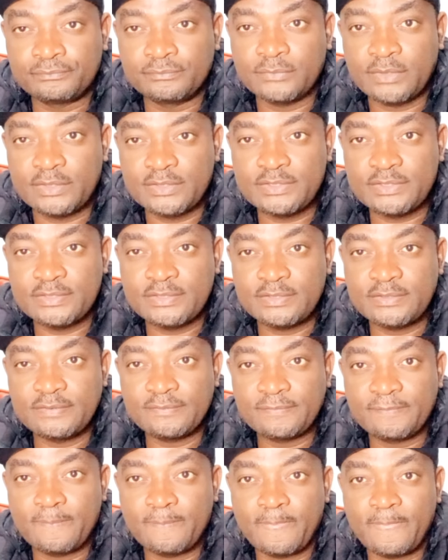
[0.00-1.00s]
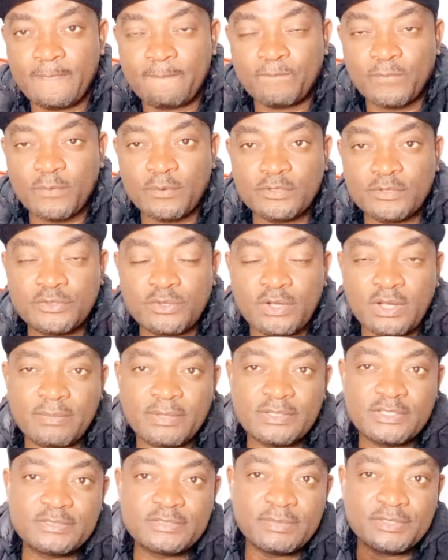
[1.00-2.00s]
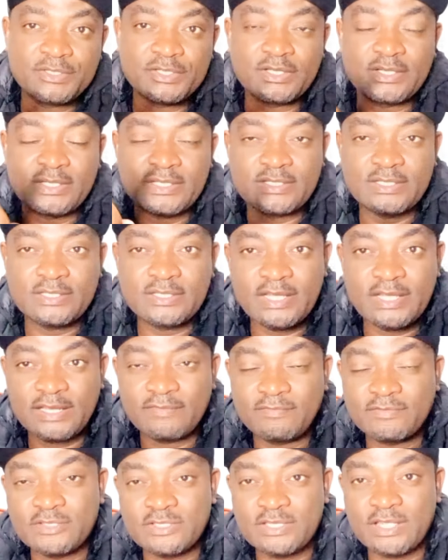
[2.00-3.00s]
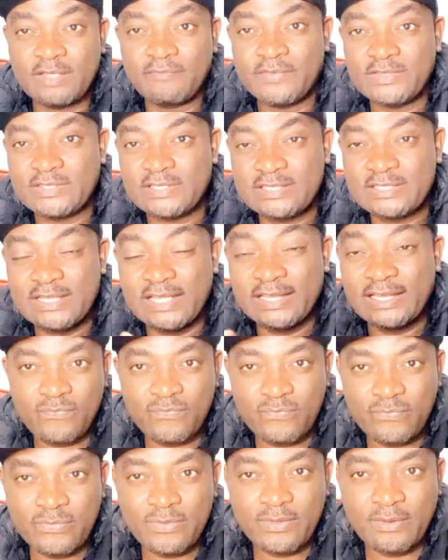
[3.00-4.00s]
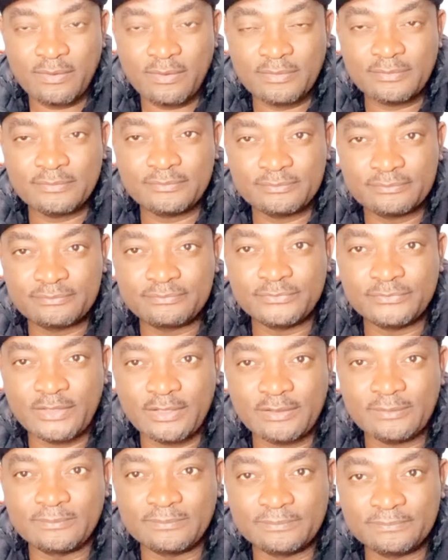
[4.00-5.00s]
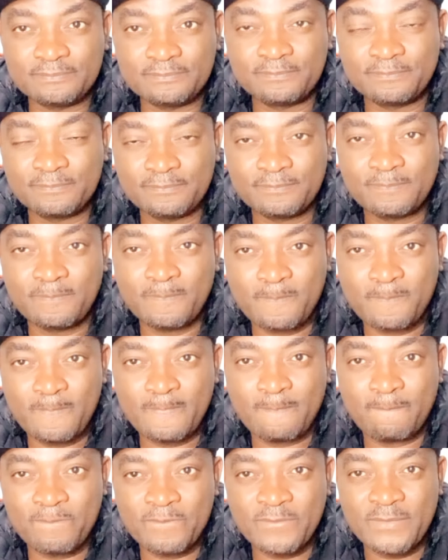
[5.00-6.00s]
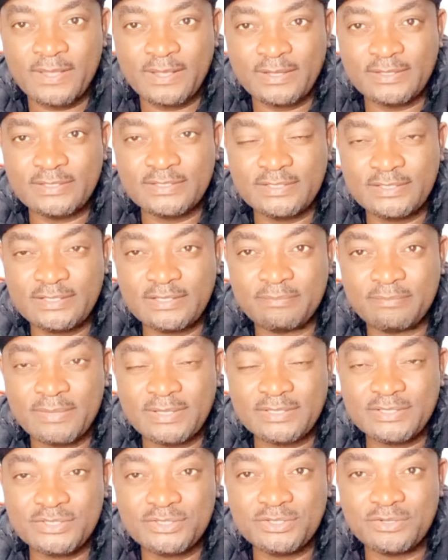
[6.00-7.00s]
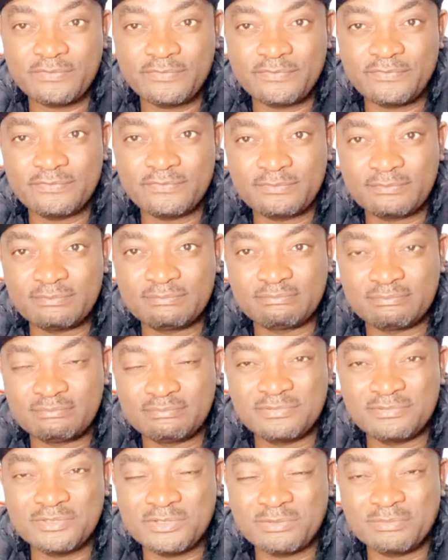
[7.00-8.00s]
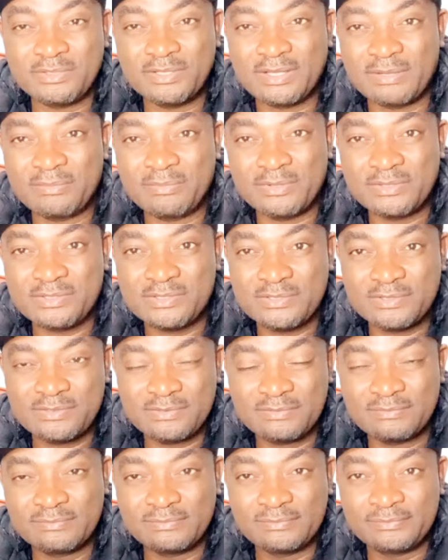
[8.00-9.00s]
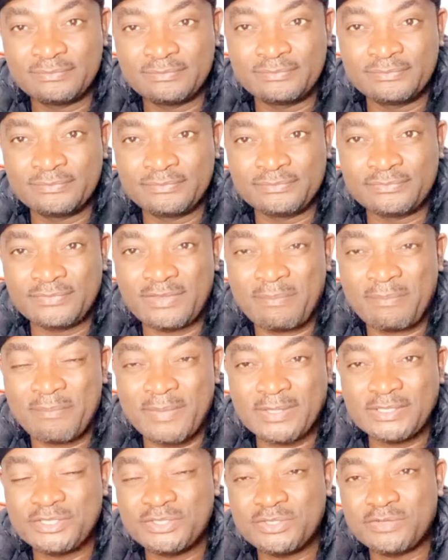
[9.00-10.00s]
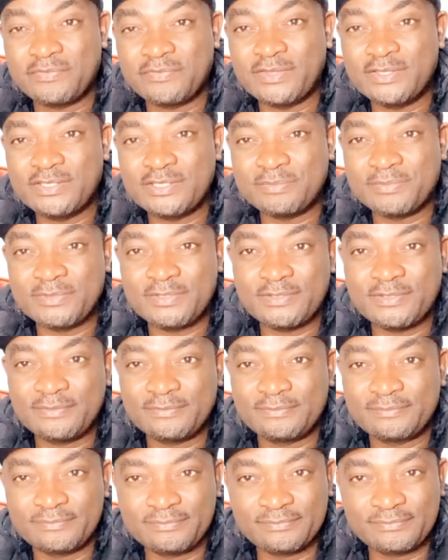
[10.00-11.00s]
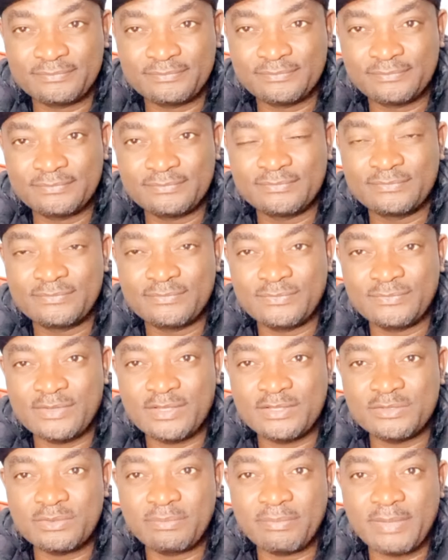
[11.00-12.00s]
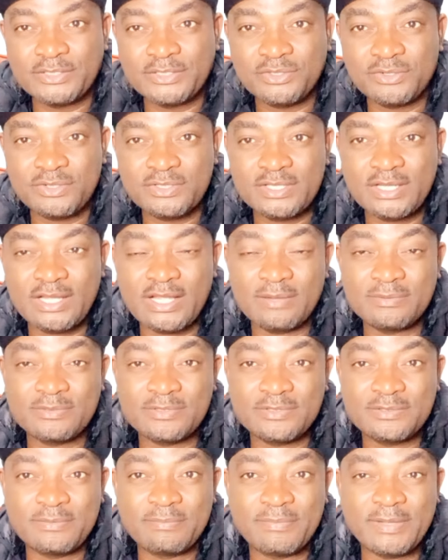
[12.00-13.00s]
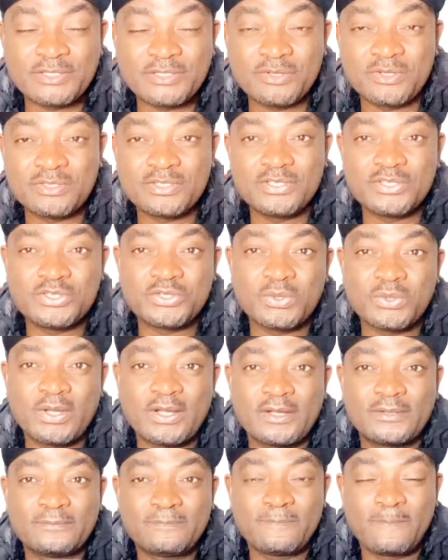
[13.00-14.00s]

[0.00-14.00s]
I see. I'm going to talk about this match again. I see Ghana versus Cape Verde versus Ghana. Yeah. I see the mastery of something about the mastery of Egypt. So maturity comes, maturity in soccer.